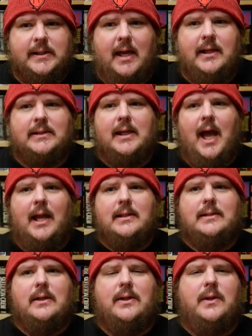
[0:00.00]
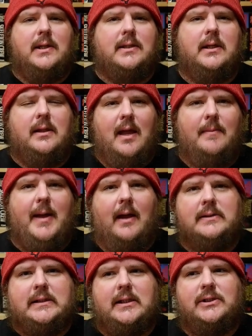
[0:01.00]
and it's not until you get to the
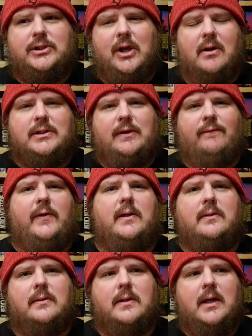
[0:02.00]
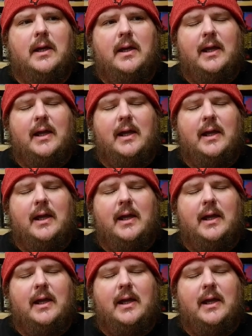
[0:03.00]
clubhouse that it starts to feel.